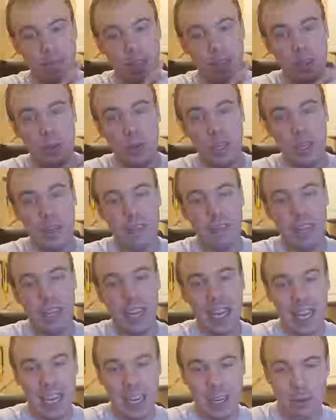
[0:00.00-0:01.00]
Queen of the
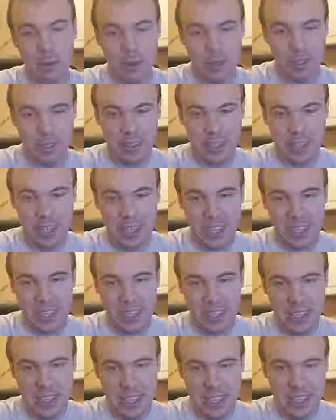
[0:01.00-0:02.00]
Night Owls
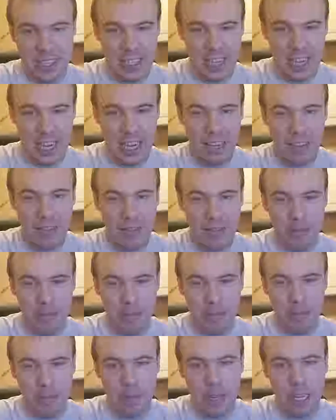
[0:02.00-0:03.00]
says, I have
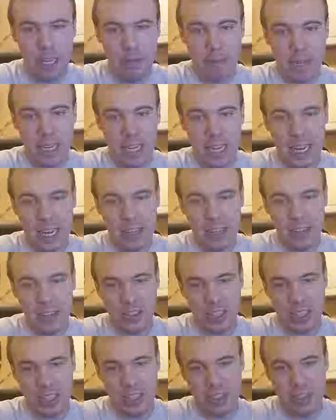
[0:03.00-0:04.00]
many, many
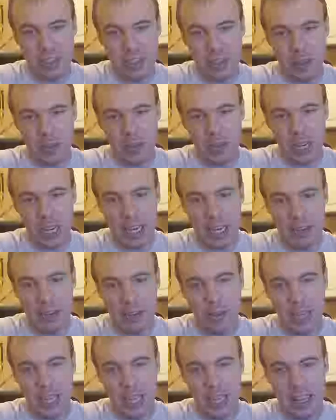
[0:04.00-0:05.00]
allergies, so
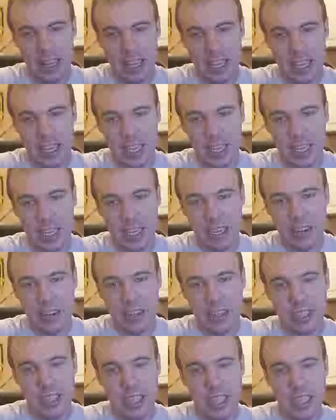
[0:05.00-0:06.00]
how can they
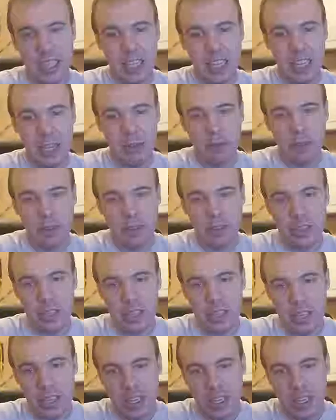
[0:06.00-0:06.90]
guarantee that I won't